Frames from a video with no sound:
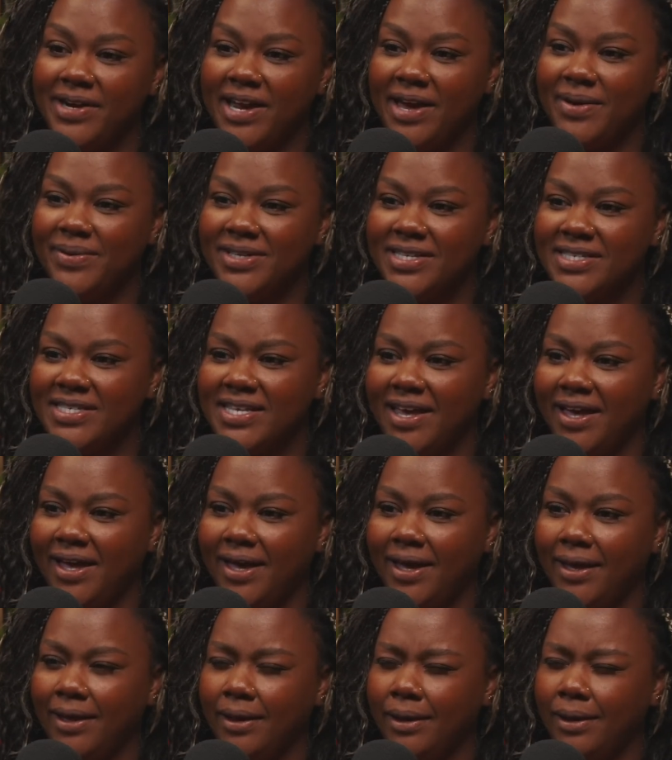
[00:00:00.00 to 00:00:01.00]
when I was
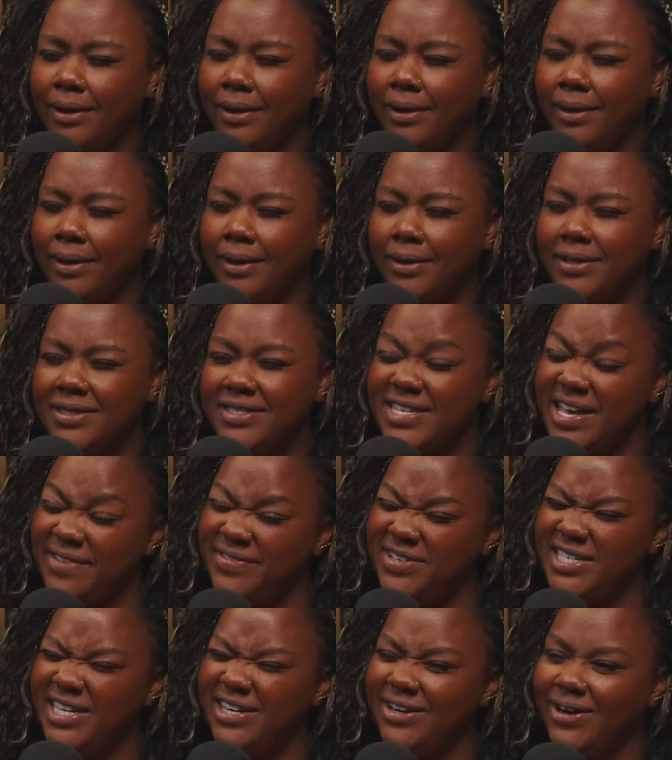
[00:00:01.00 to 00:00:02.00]

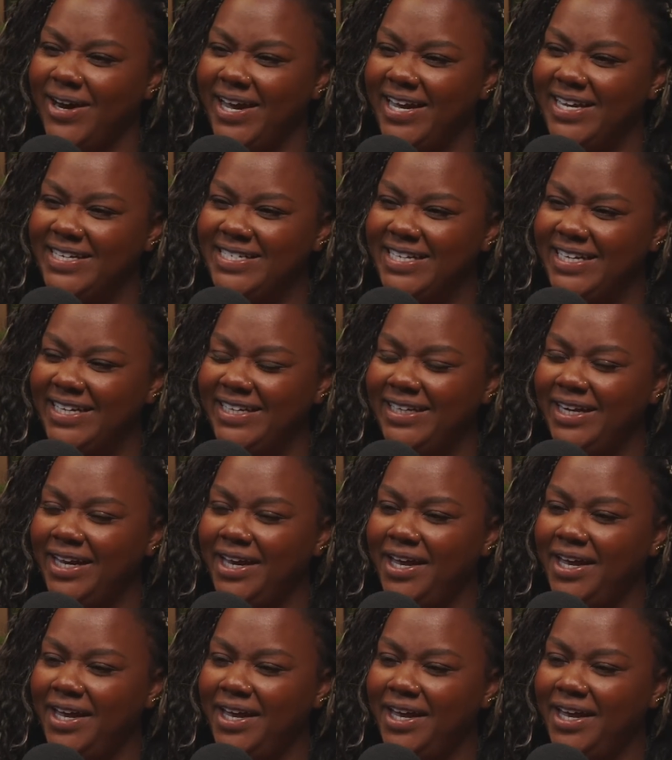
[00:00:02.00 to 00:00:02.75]
17 or 18.